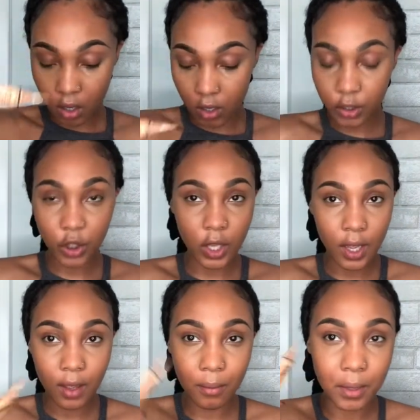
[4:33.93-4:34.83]

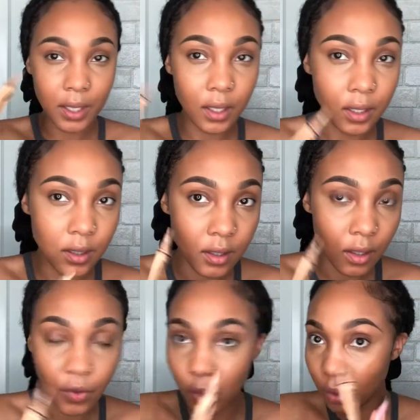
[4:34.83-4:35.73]
shade, because
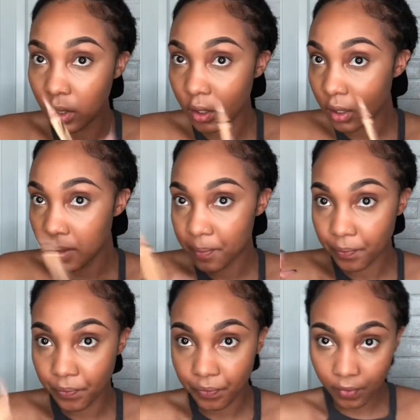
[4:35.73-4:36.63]
if you look,
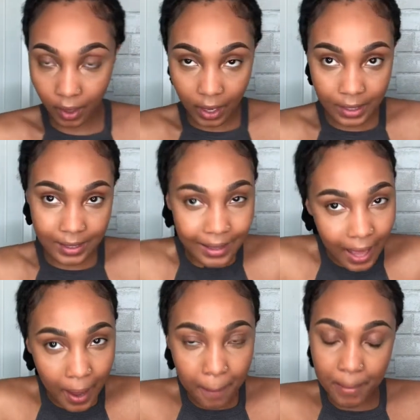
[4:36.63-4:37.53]
it's
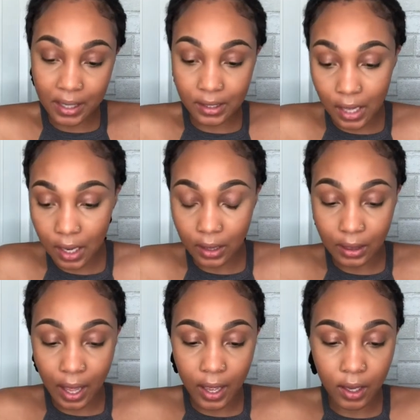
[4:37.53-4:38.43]
light, but it's not
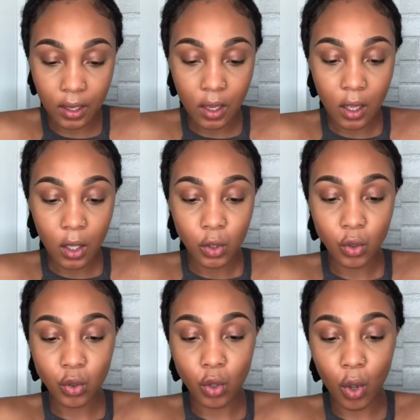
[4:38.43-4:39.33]
light.
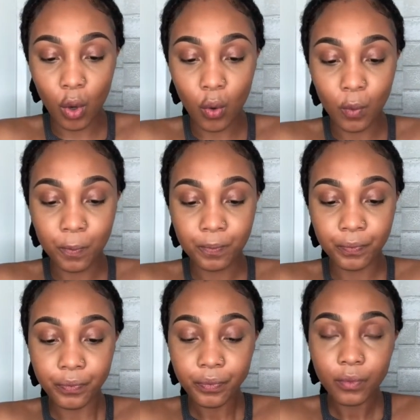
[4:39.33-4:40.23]
So
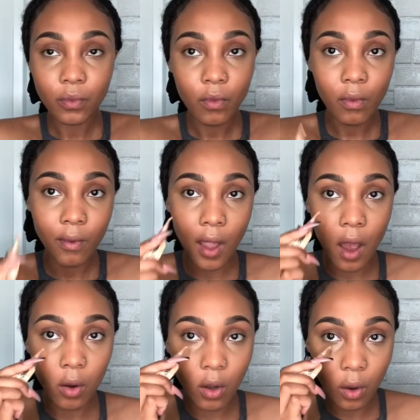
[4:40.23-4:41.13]

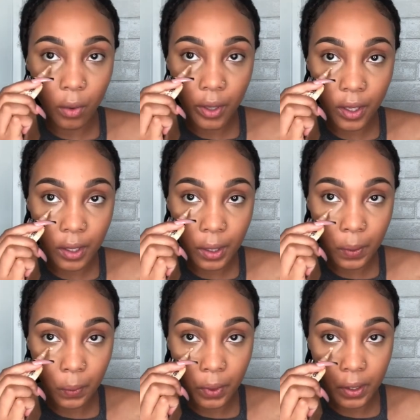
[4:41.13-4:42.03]
I'll go
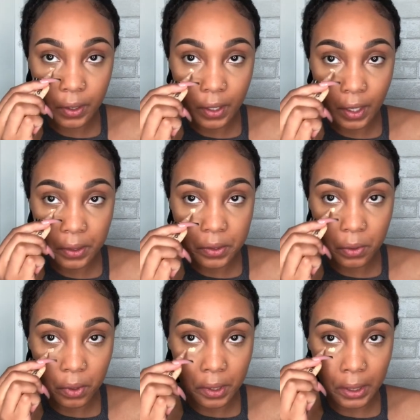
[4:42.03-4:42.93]
in with a
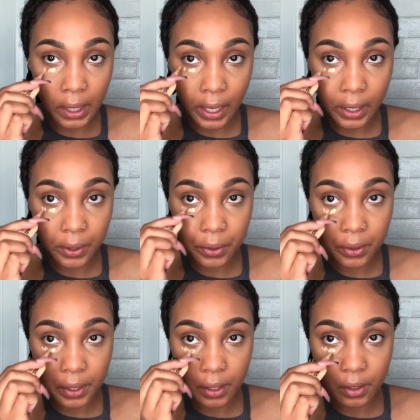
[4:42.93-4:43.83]
sort of lighter
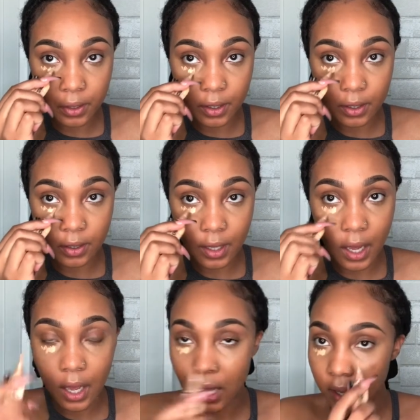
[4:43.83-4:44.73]
color under the
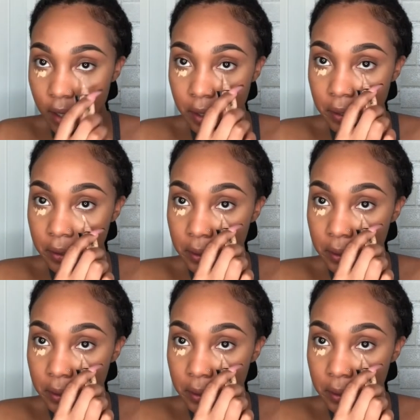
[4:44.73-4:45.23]
eyes.